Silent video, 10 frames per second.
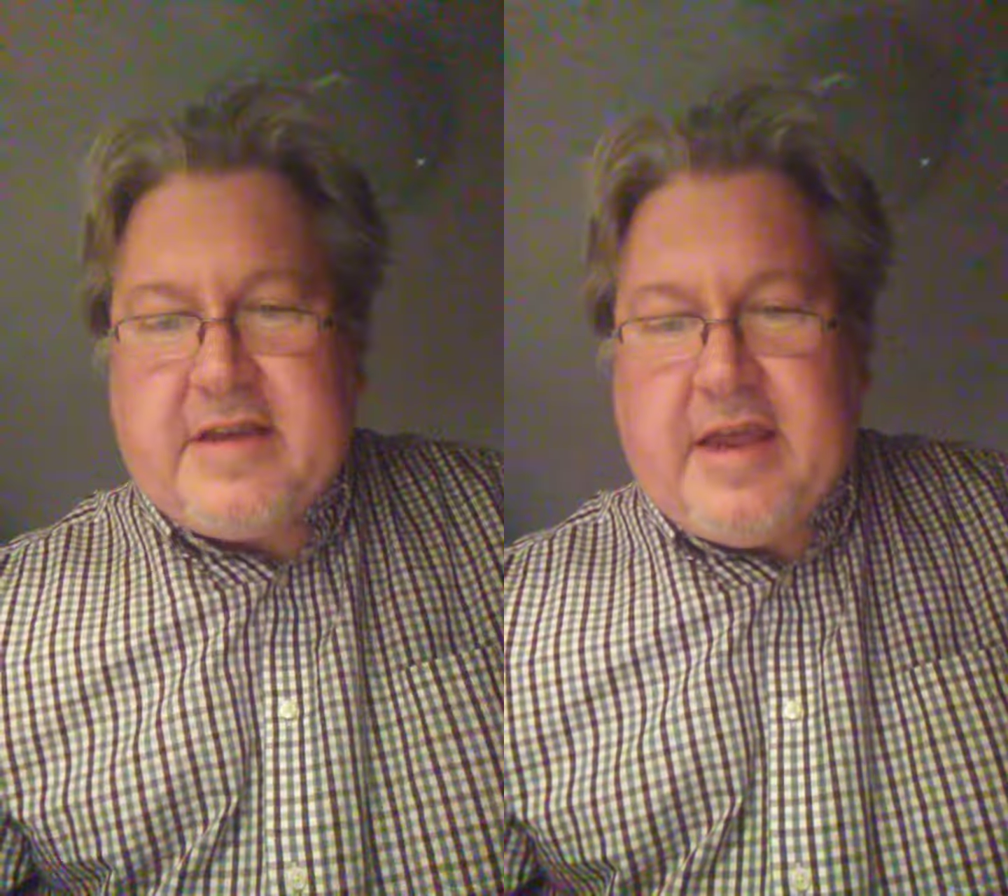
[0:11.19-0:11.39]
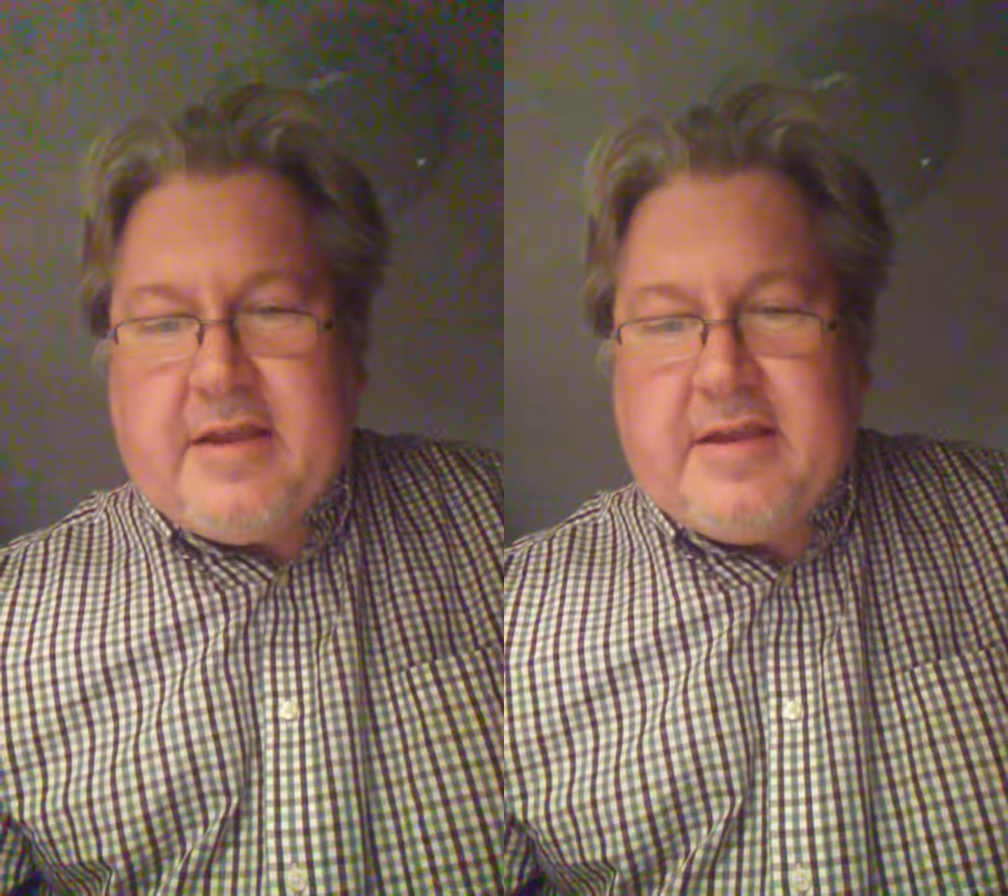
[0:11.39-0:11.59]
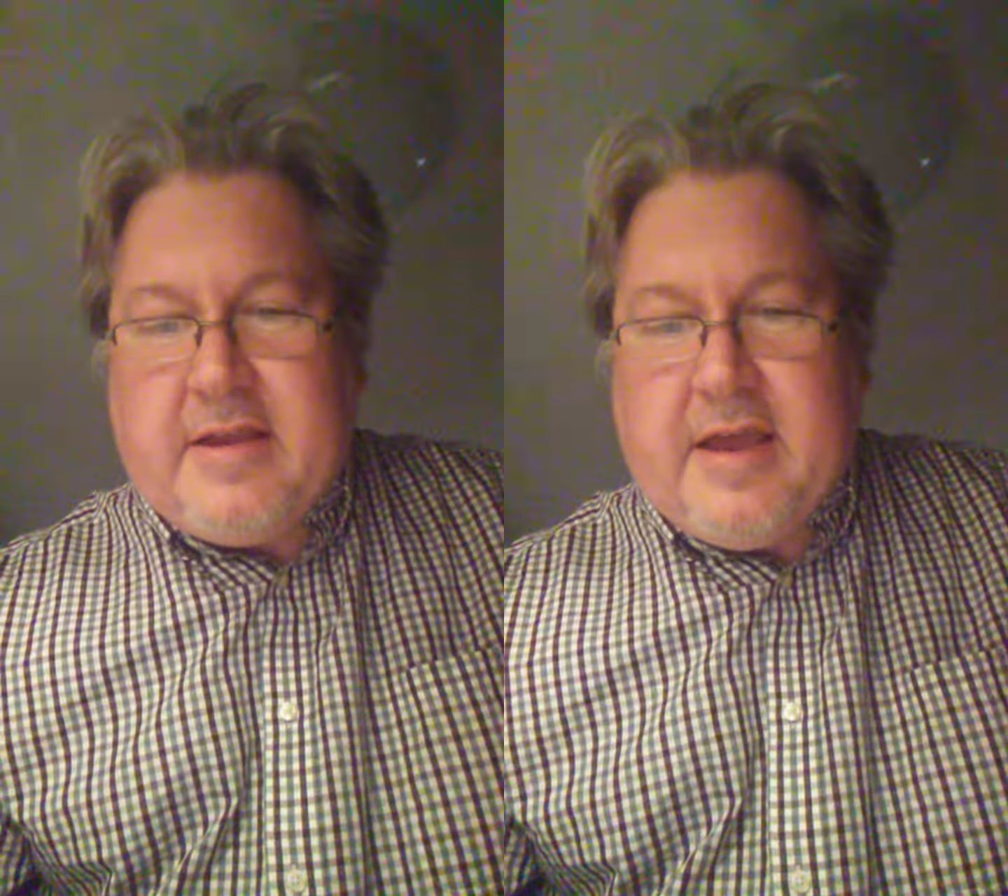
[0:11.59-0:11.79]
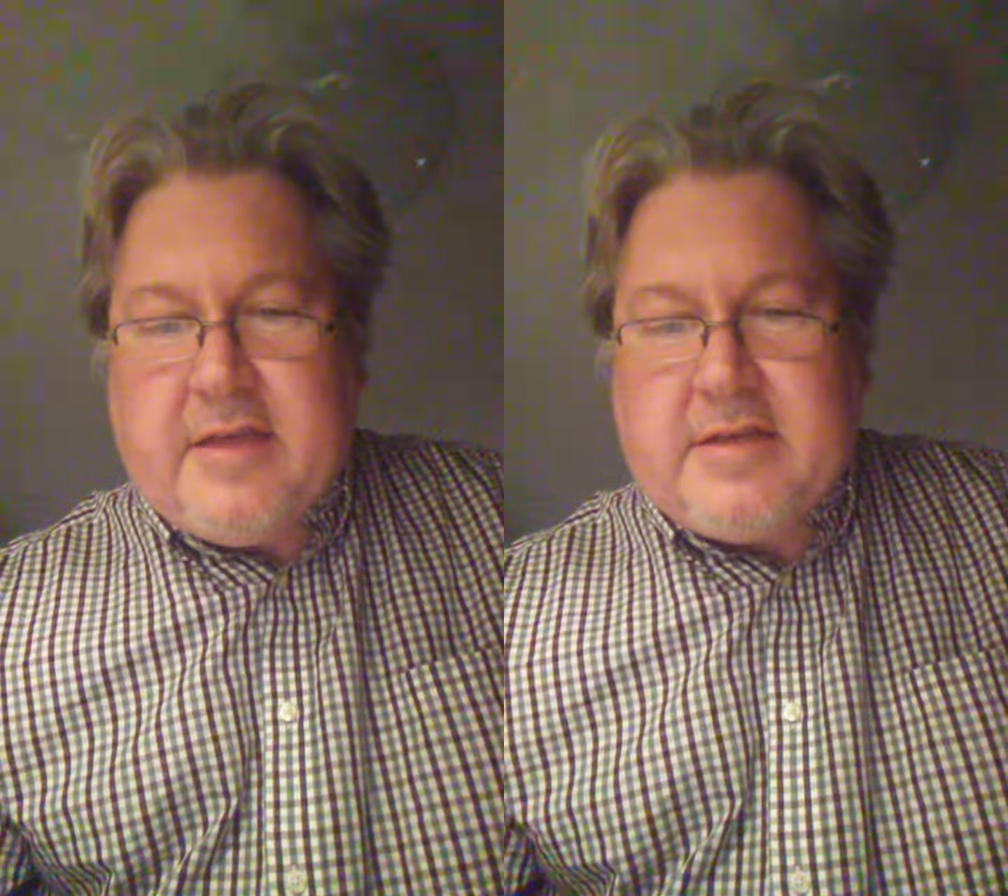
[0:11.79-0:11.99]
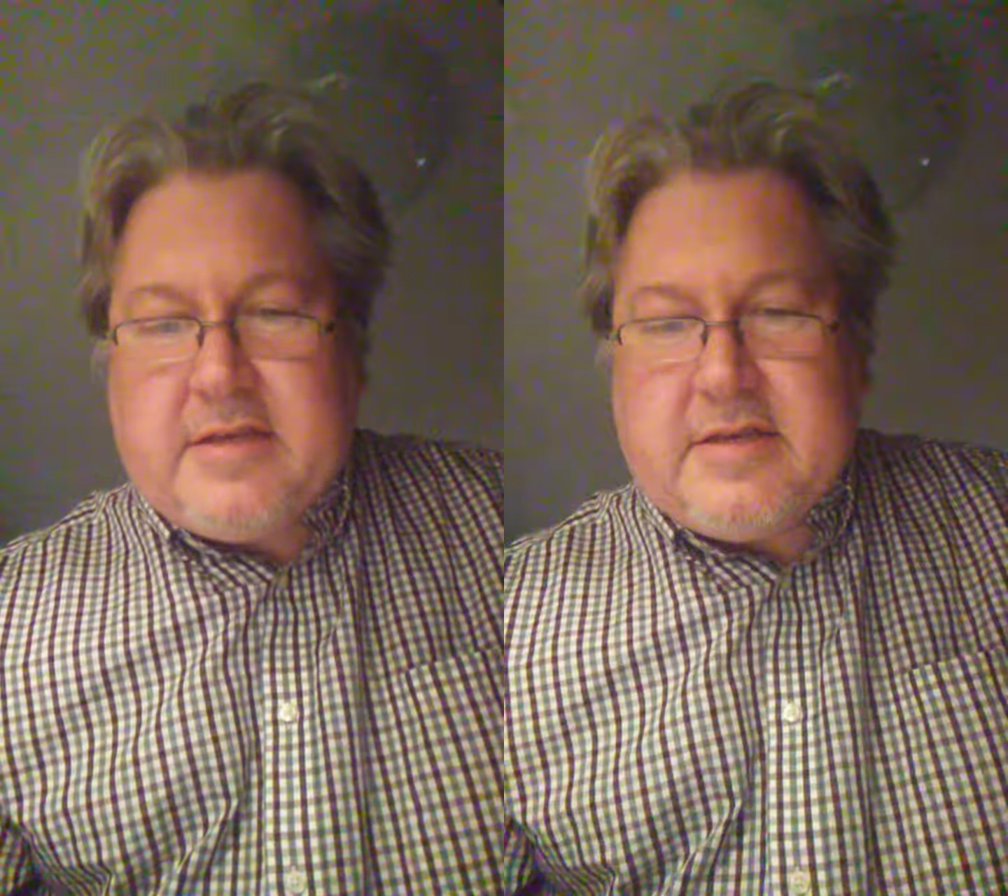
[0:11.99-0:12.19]
can
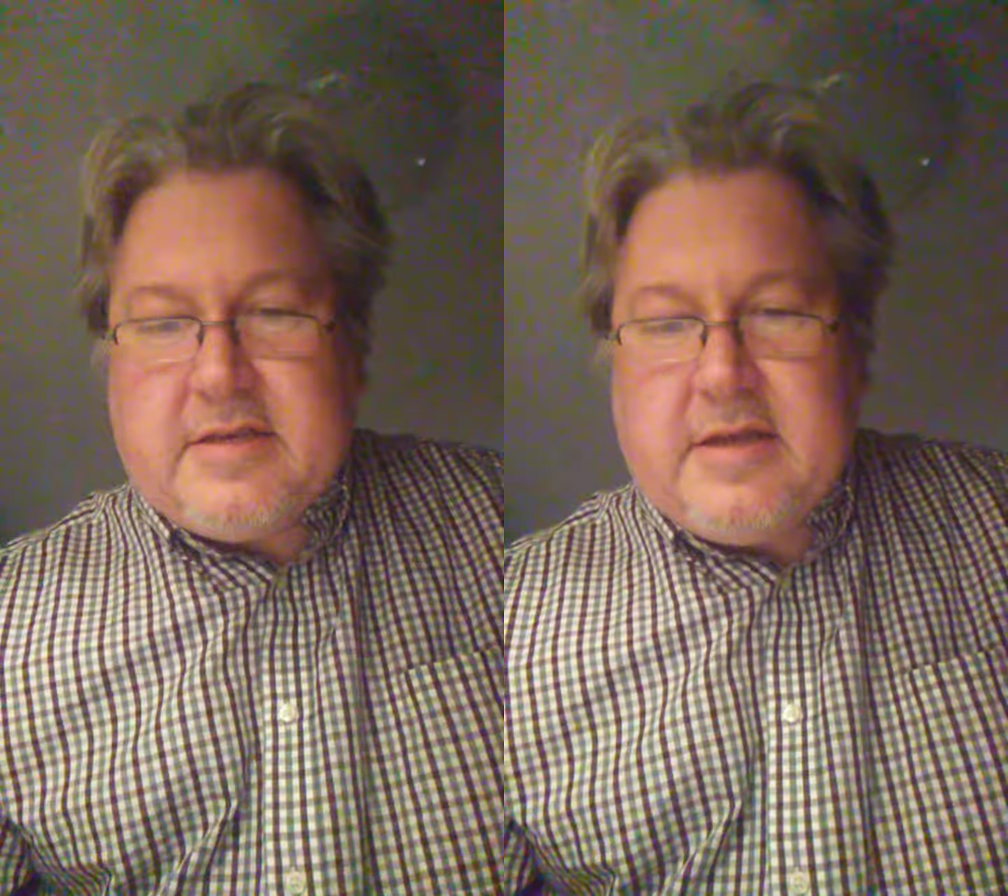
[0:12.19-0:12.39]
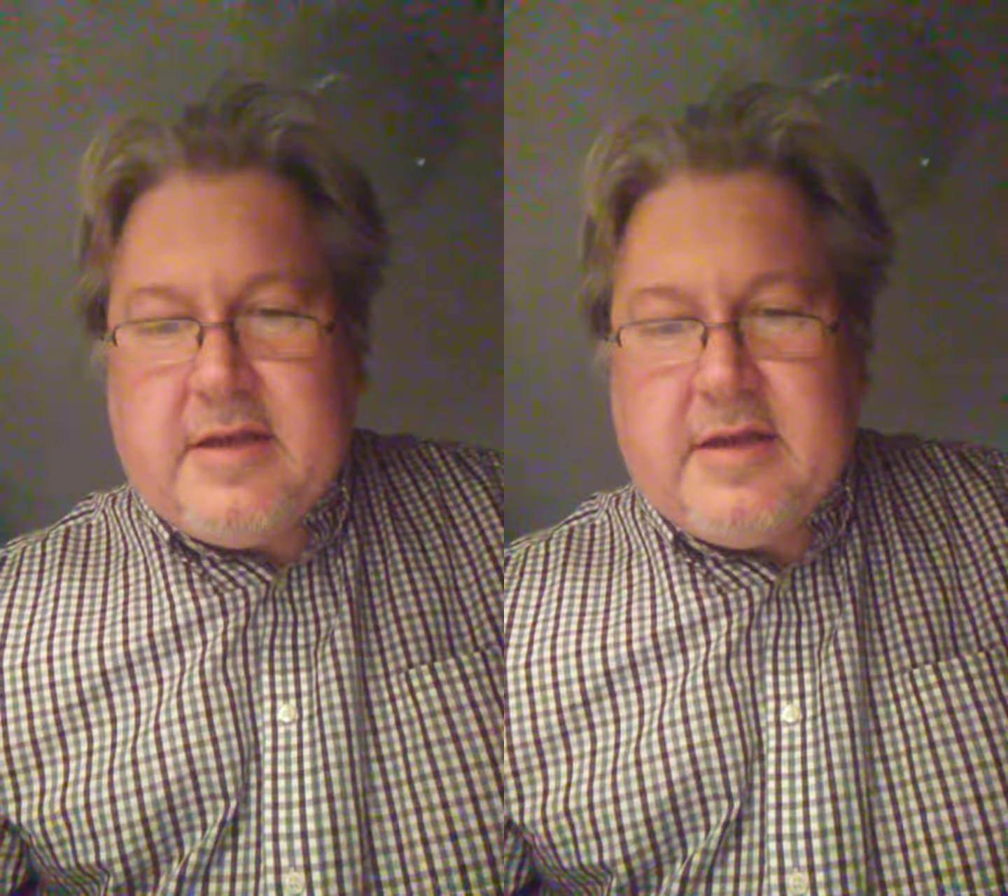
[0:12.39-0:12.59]
yes,